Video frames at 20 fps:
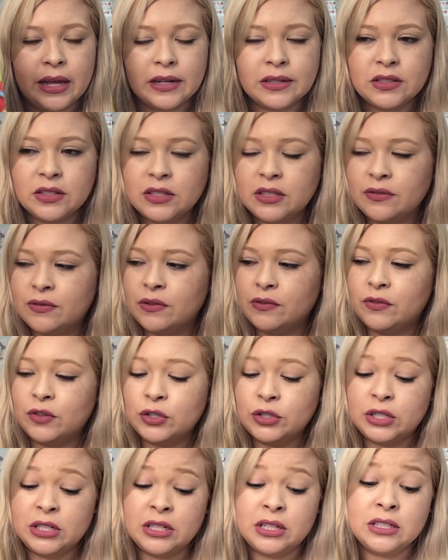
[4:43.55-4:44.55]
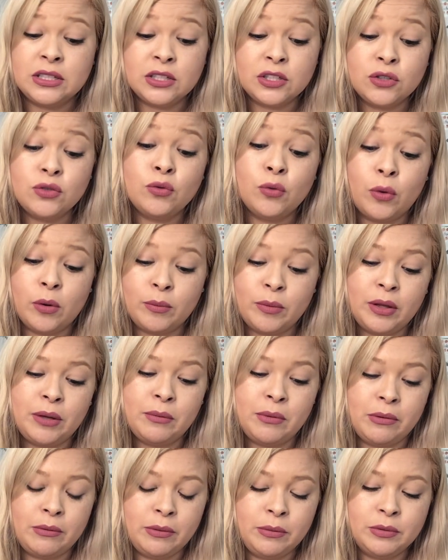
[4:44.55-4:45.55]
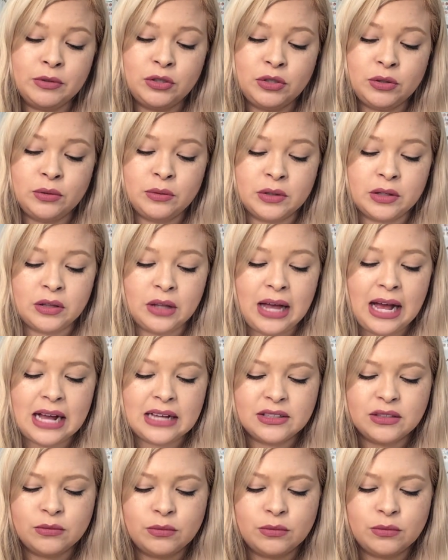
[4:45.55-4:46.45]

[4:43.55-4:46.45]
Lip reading: It's a different version. This is normally what we would do in class.